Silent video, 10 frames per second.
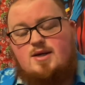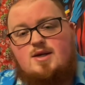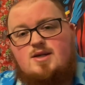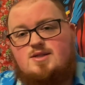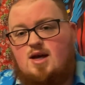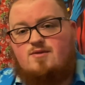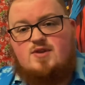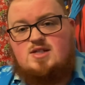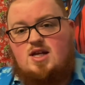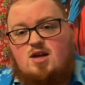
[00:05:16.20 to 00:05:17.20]
So, if
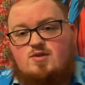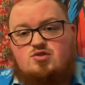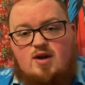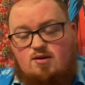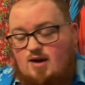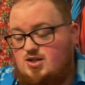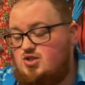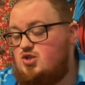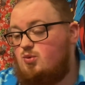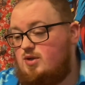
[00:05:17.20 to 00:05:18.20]
there's any other trailer
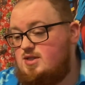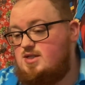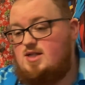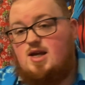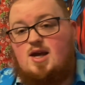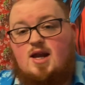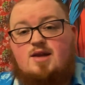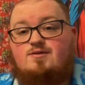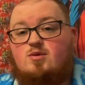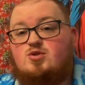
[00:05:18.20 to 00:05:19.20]
reactions you want to see, any
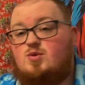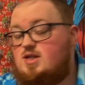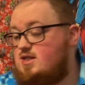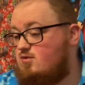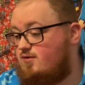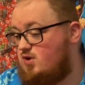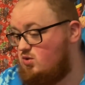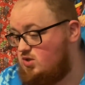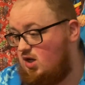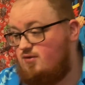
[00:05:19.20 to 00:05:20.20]
films you want to see
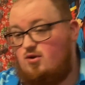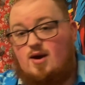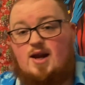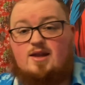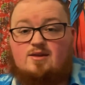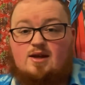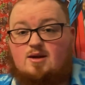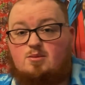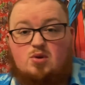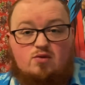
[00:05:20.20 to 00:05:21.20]
reviews of, or anything,
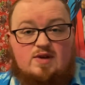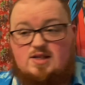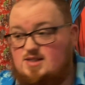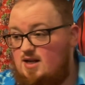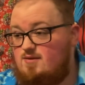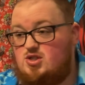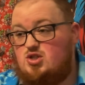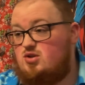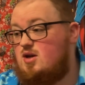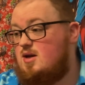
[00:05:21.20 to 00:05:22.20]
movie,
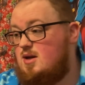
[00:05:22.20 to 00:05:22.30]
television,